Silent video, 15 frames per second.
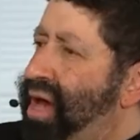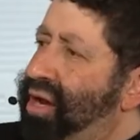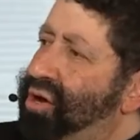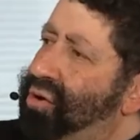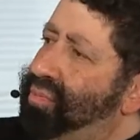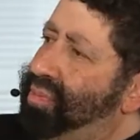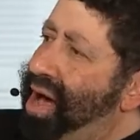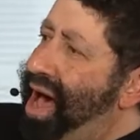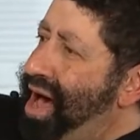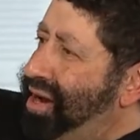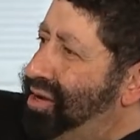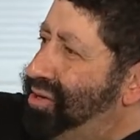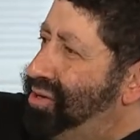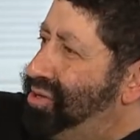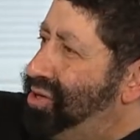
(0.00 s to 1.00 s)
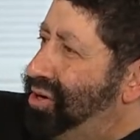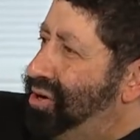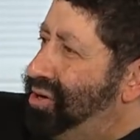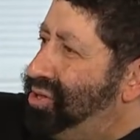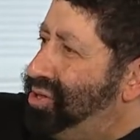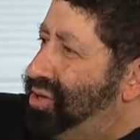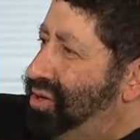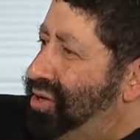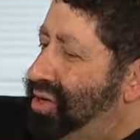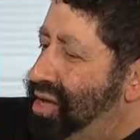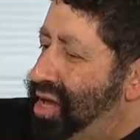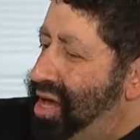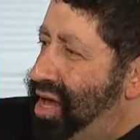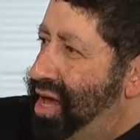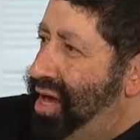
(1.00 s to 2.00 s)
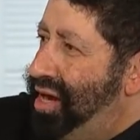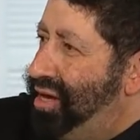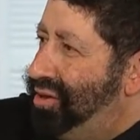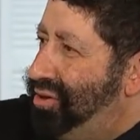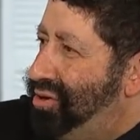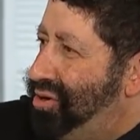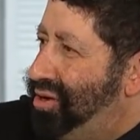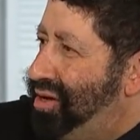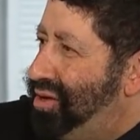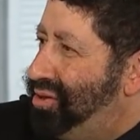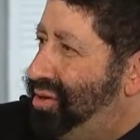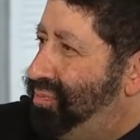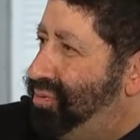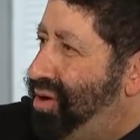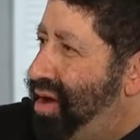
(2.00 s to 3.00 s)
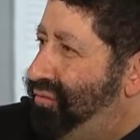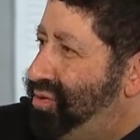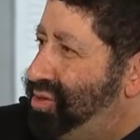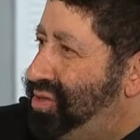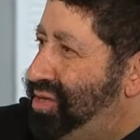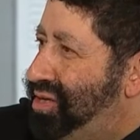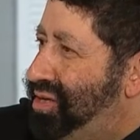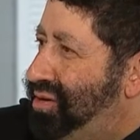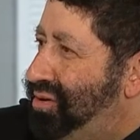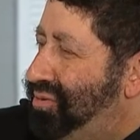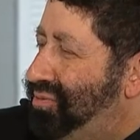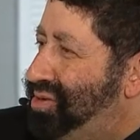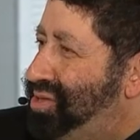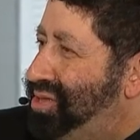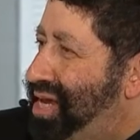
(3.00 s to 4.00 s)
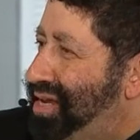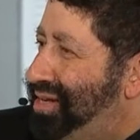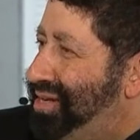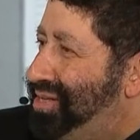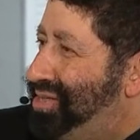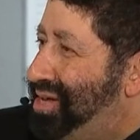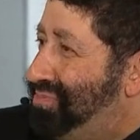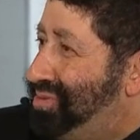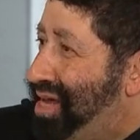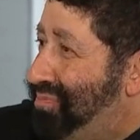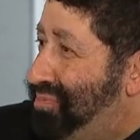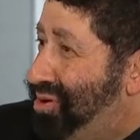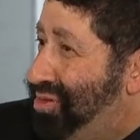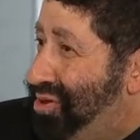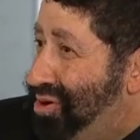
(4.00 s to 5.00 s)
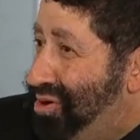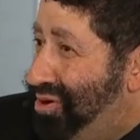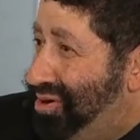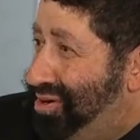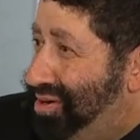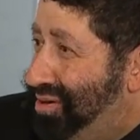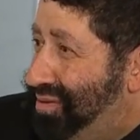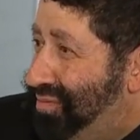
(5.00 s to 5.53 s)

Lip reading: I go back to Herzl, and I look, the prophecy was dated September 3rd.